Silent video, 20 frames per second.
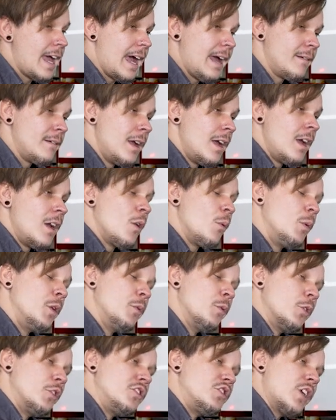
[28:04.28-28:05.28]
that we
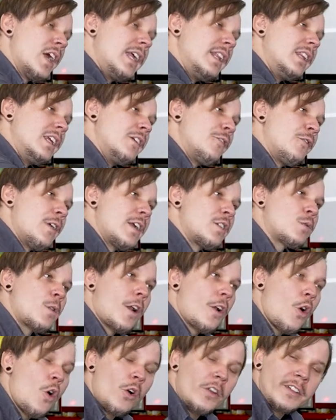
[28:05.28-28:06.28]
will drain the
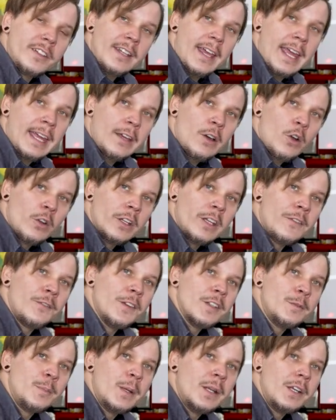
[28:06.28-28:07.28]
freshwater holding tank only if
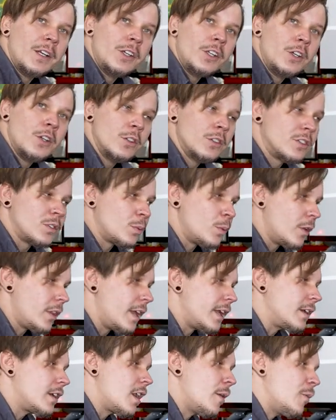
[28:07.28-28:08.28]
it's been in use. We'll
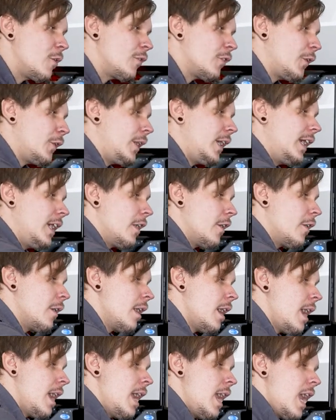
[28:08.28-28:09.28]
then come over
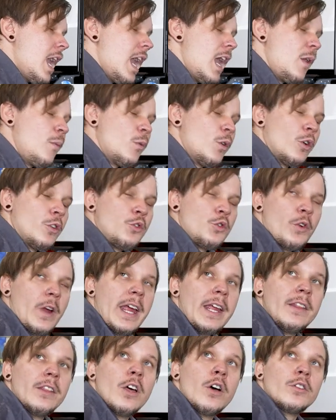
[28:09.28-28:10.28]
here and we'll
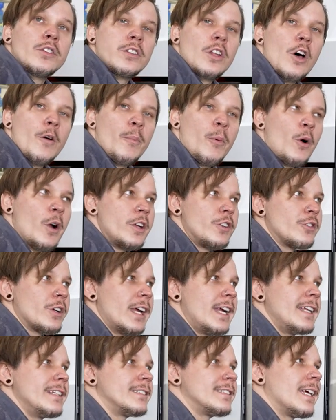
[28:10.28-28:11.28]
drain those low point
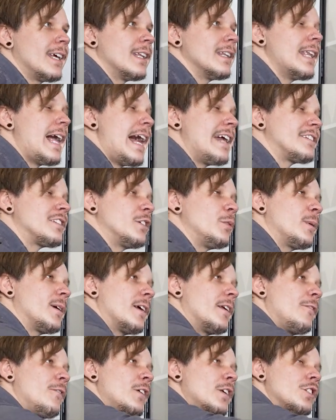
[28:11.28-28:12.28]
drains. Lastly, we're
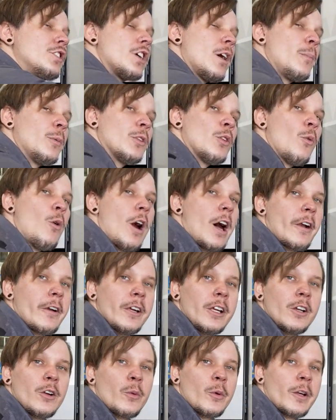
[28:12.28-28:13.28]
gonna finish up with the water
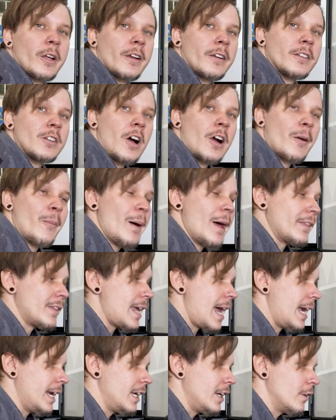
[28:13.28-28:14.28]
heater. We're gonna talk about
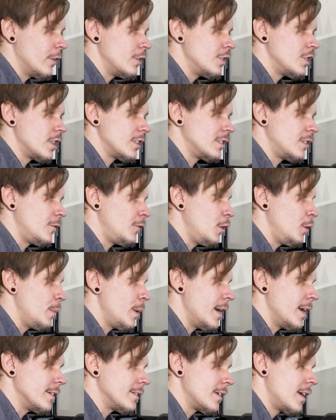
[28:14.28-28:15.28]
that here in just a few
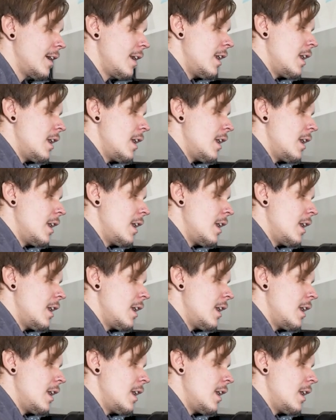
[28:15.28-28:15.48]
minutes.